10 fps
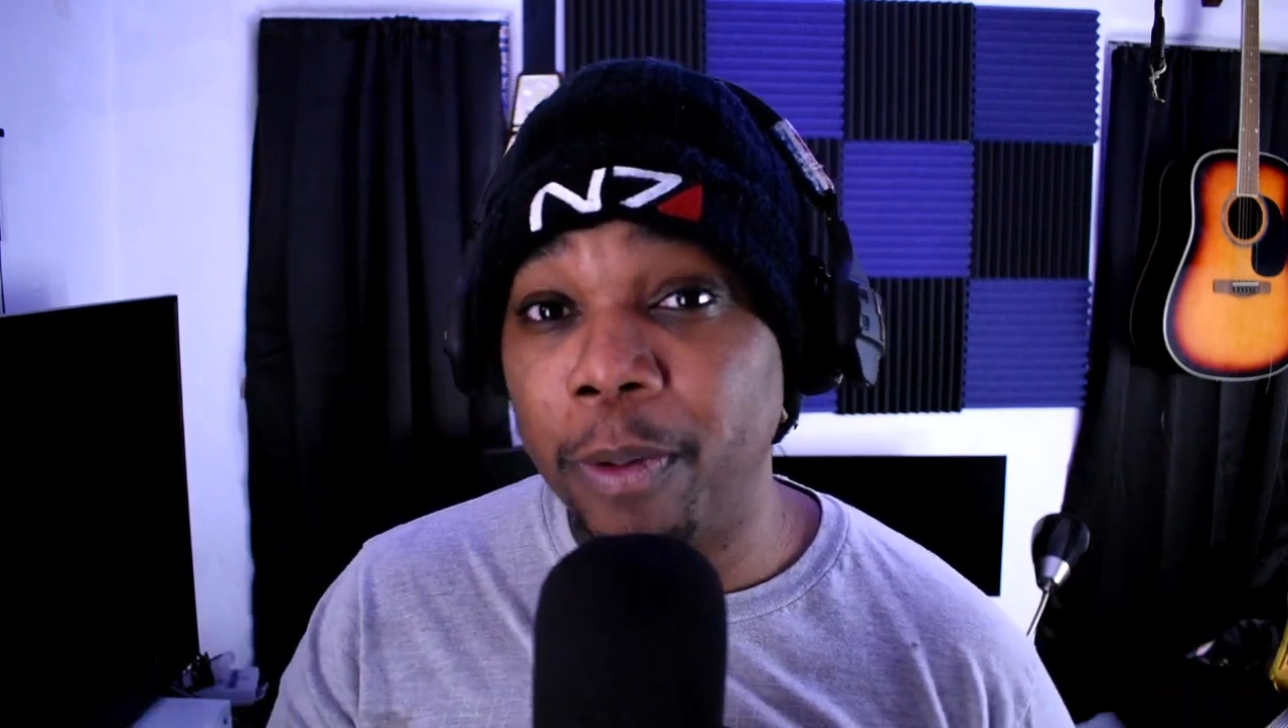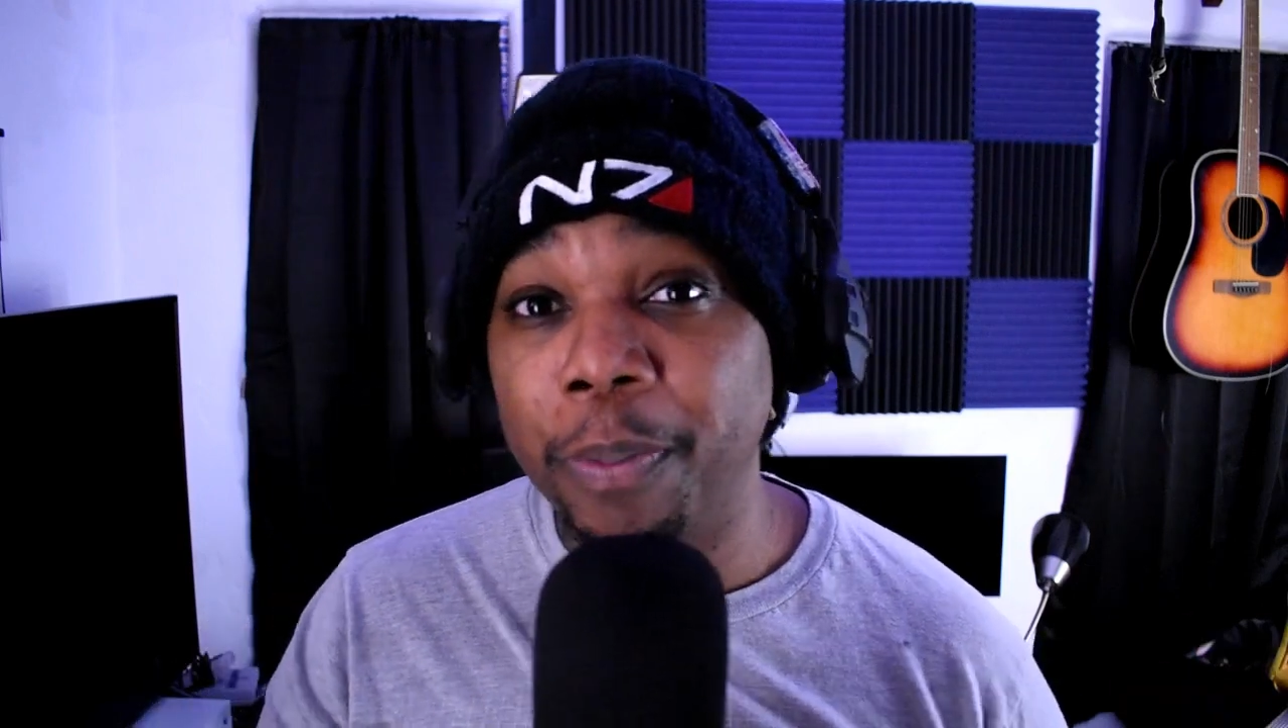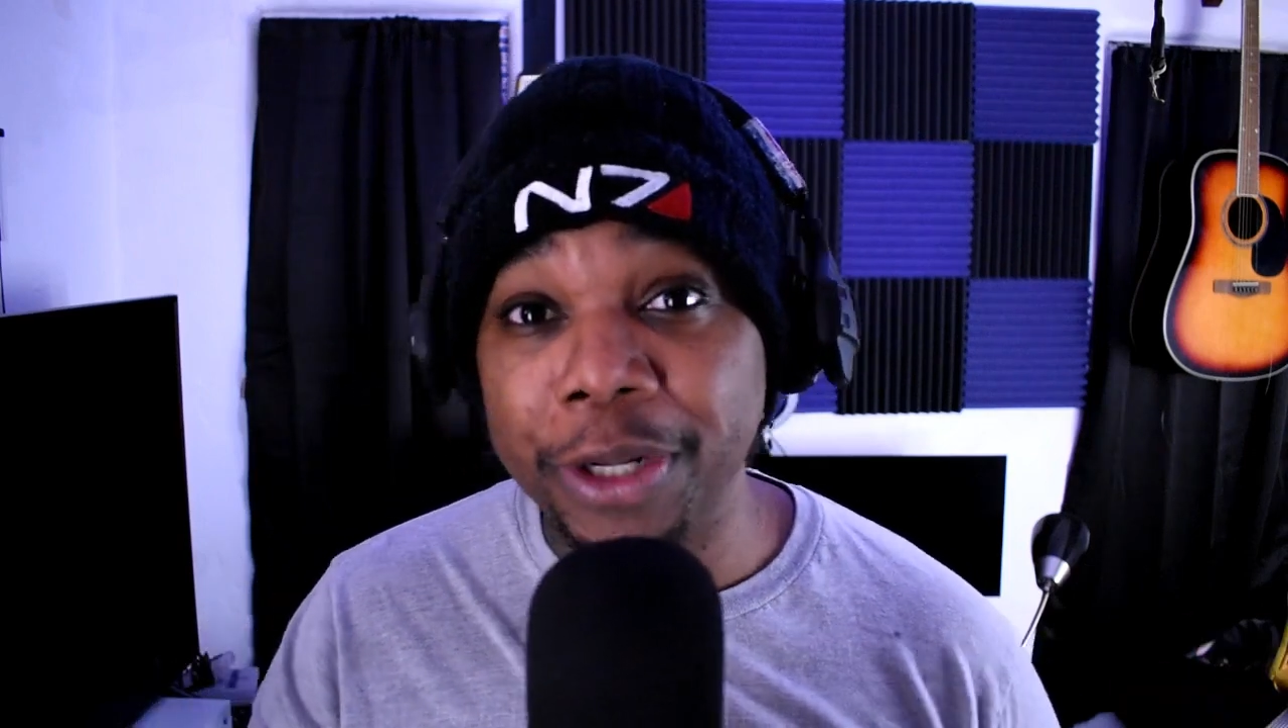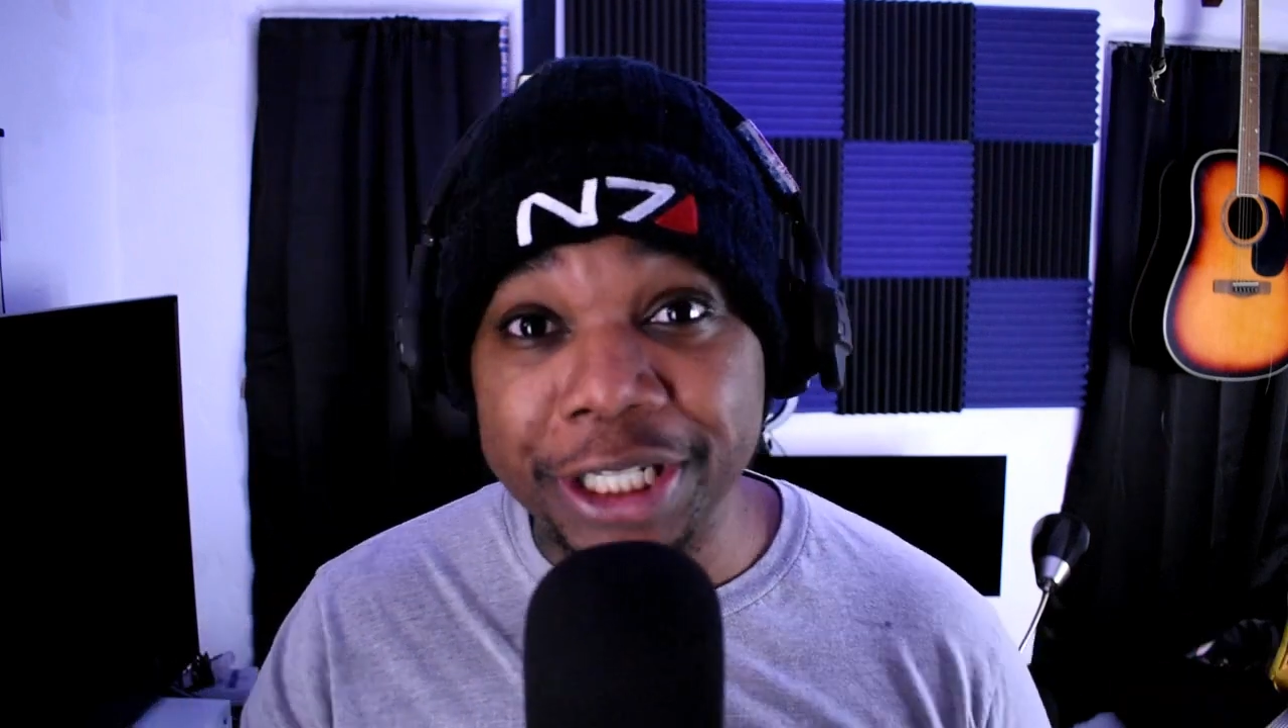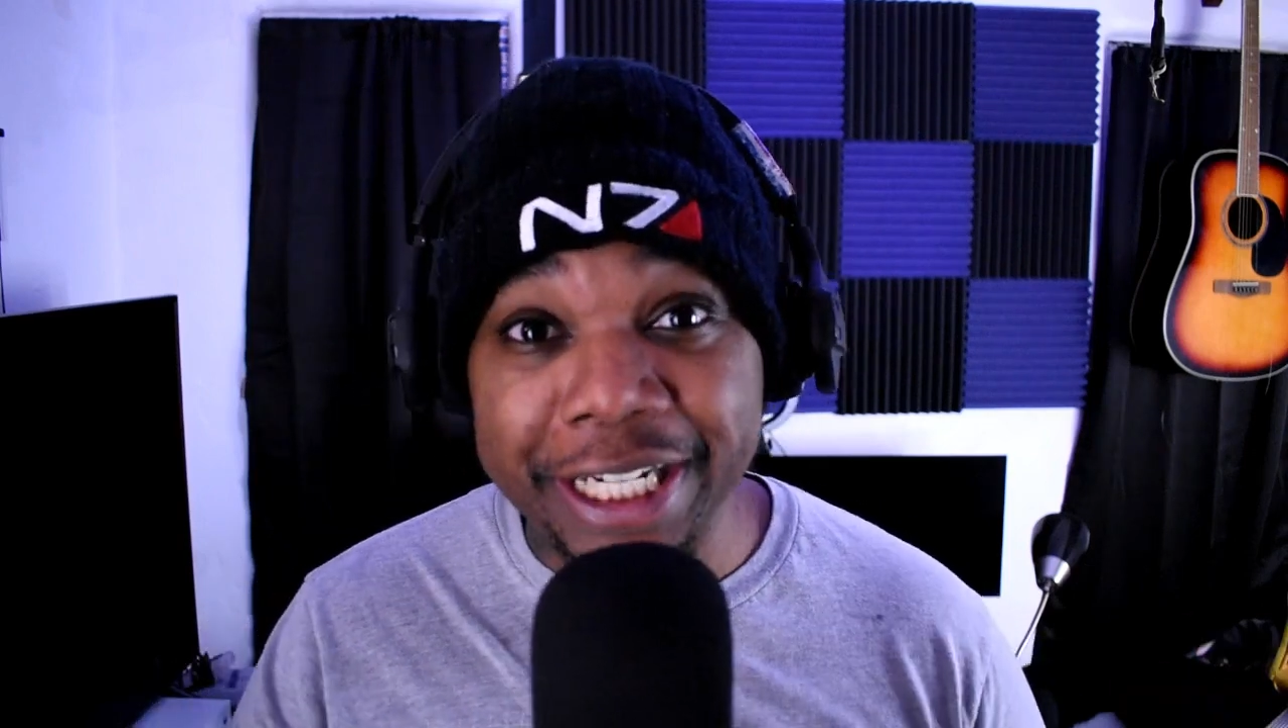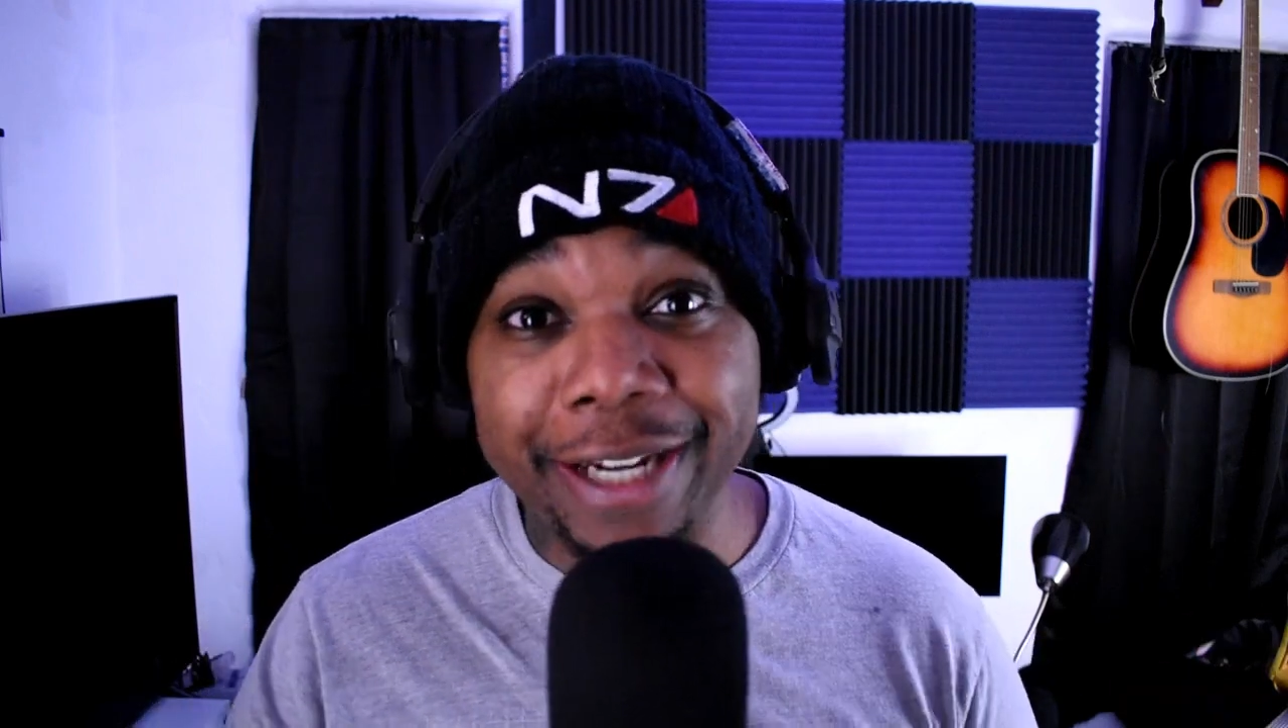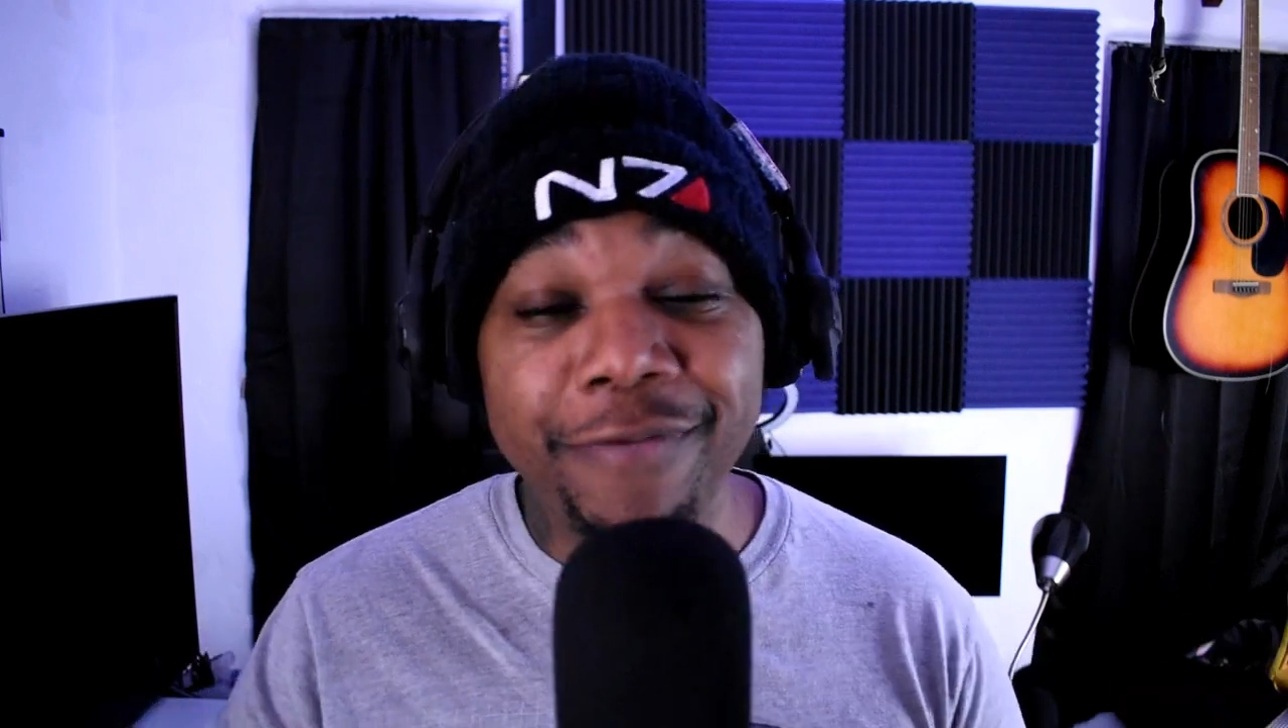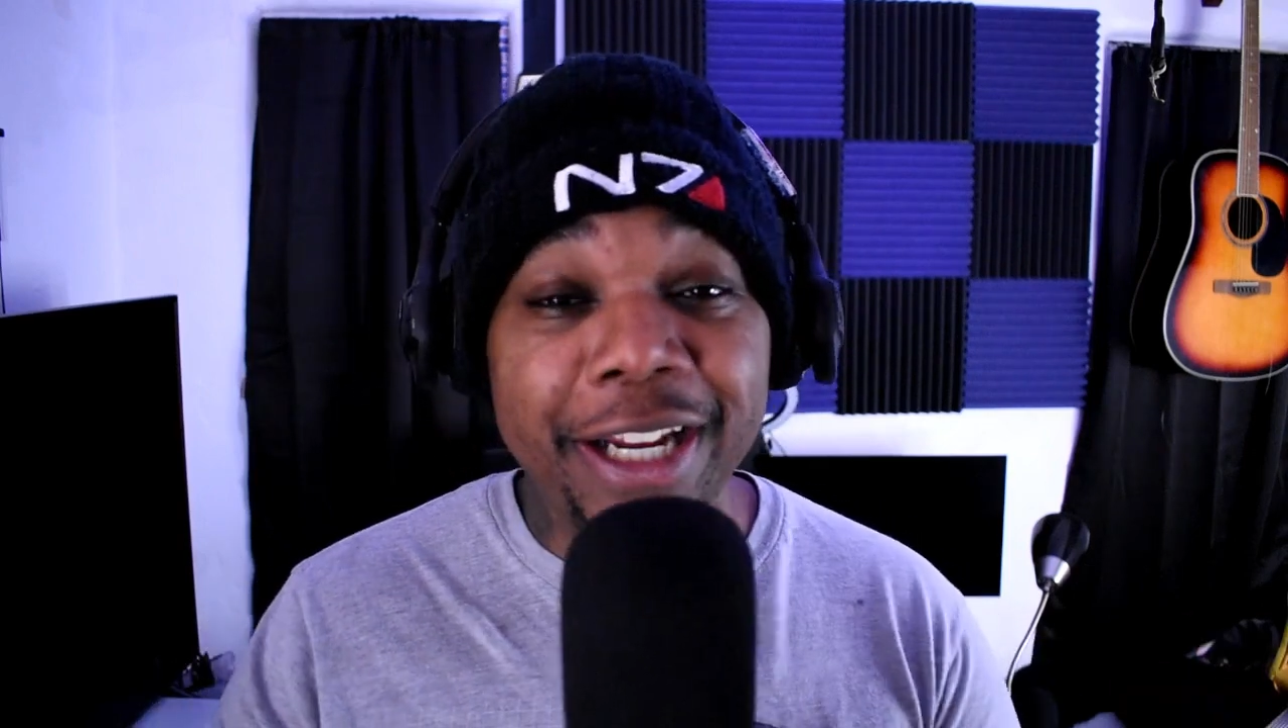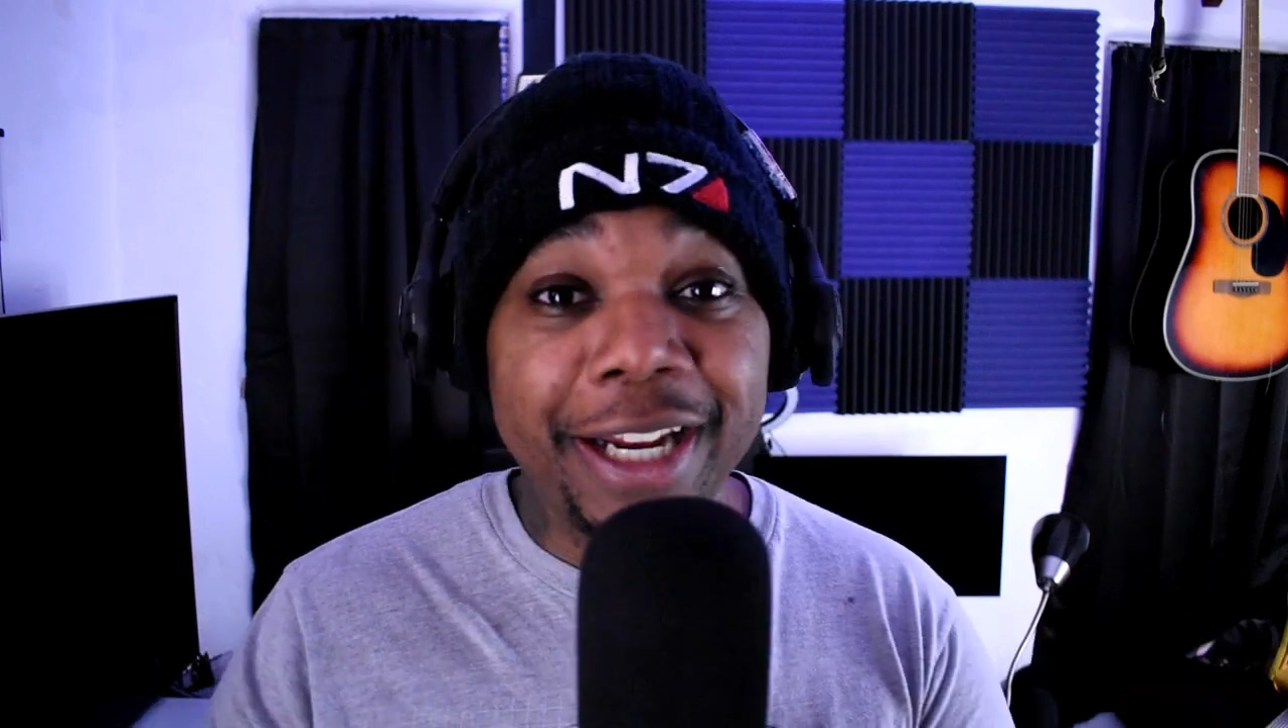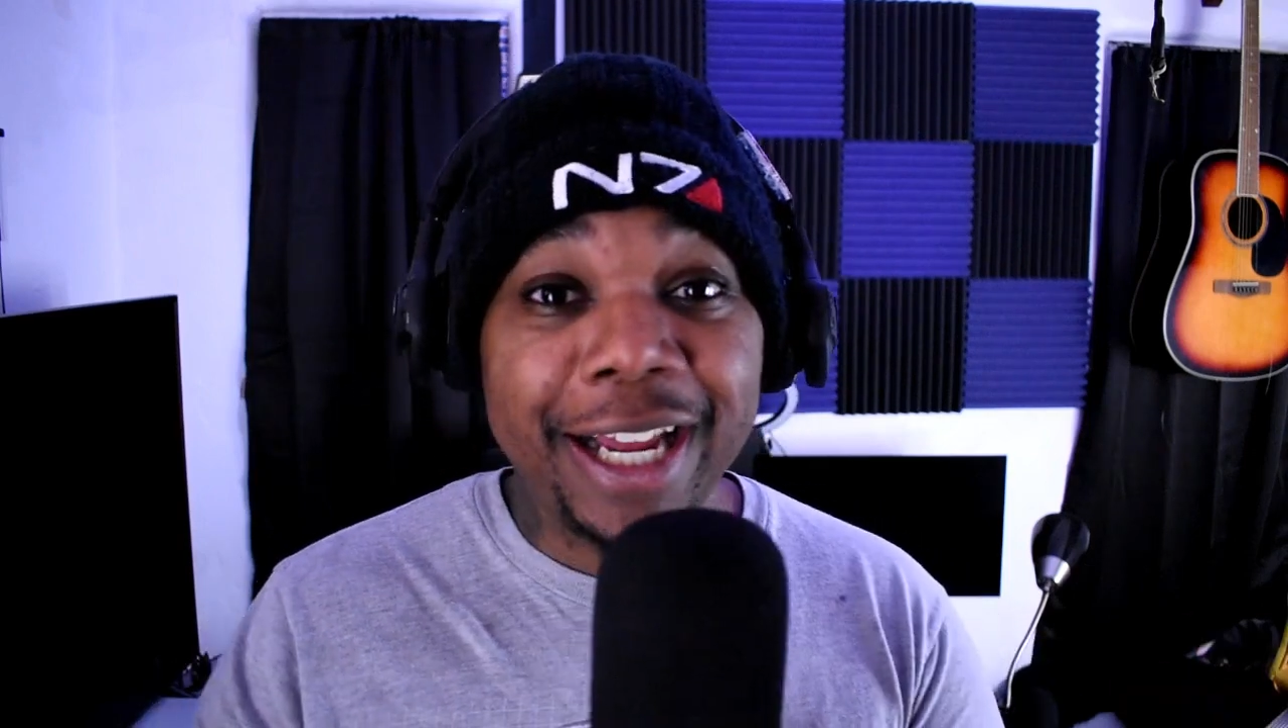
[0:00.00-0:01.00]

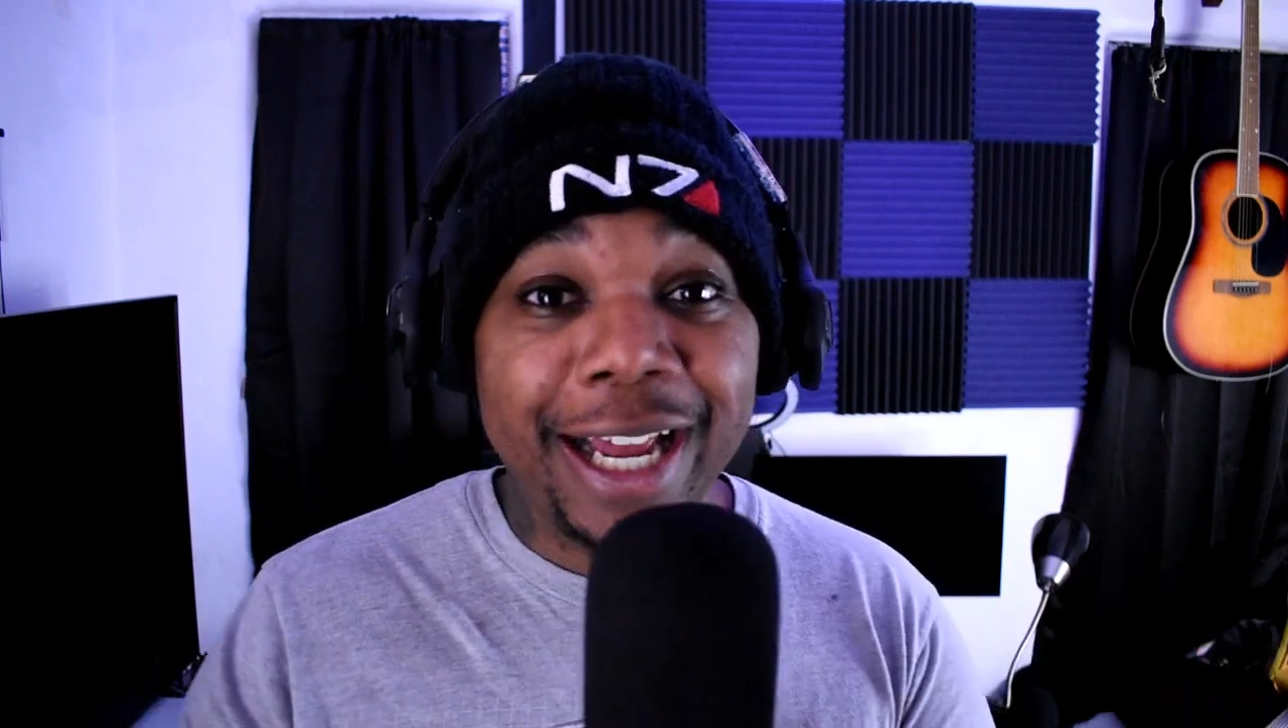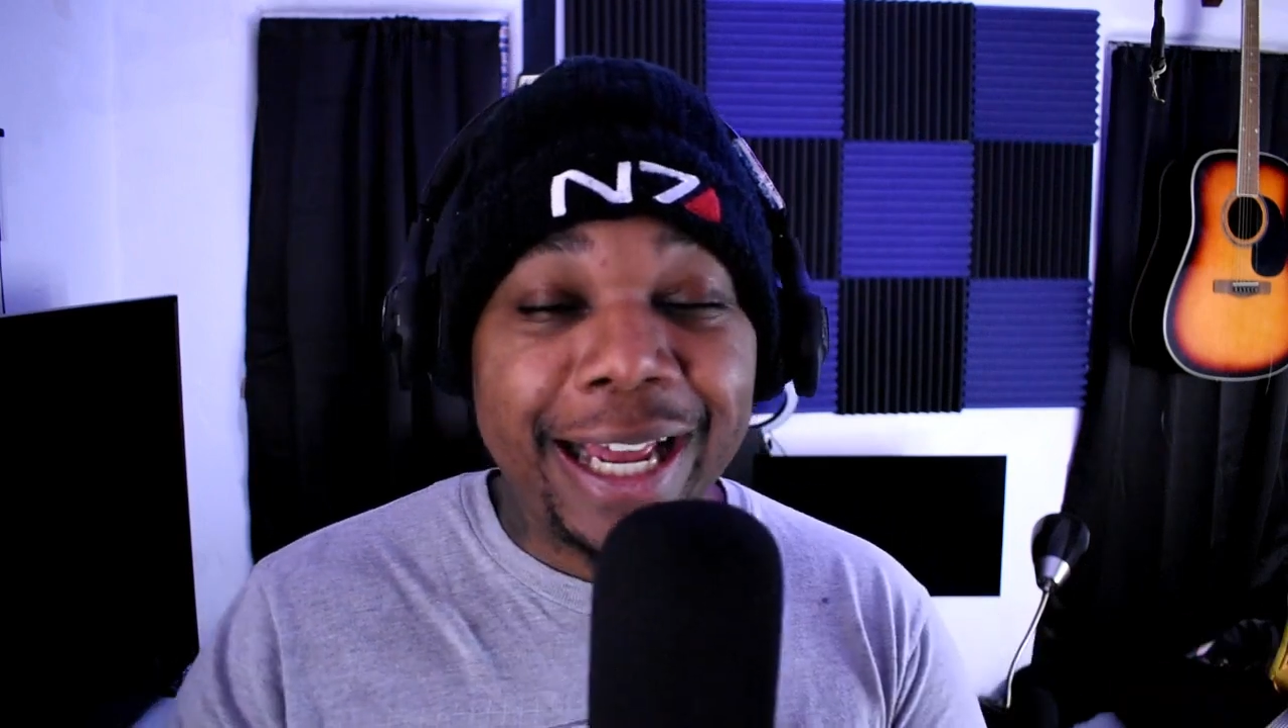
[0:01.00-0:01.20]
believed it